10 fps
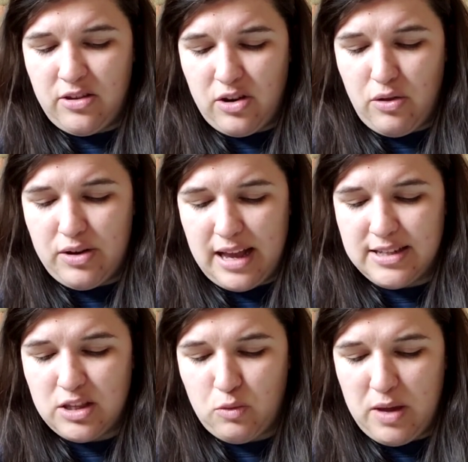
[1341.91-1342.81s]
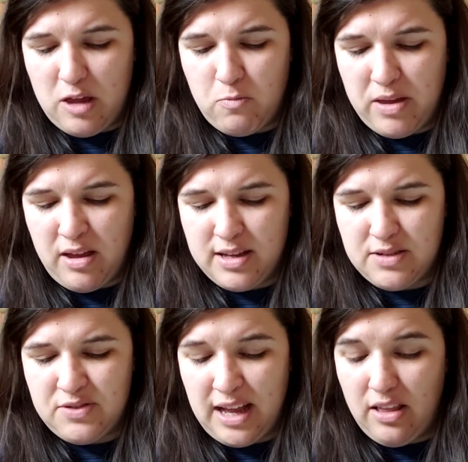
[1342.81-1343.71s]
to know the days of the week because
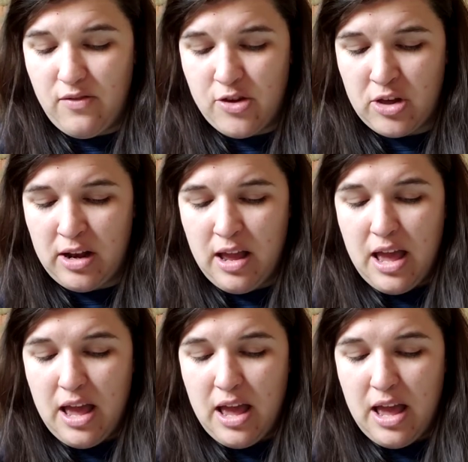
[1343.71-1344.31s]
of television,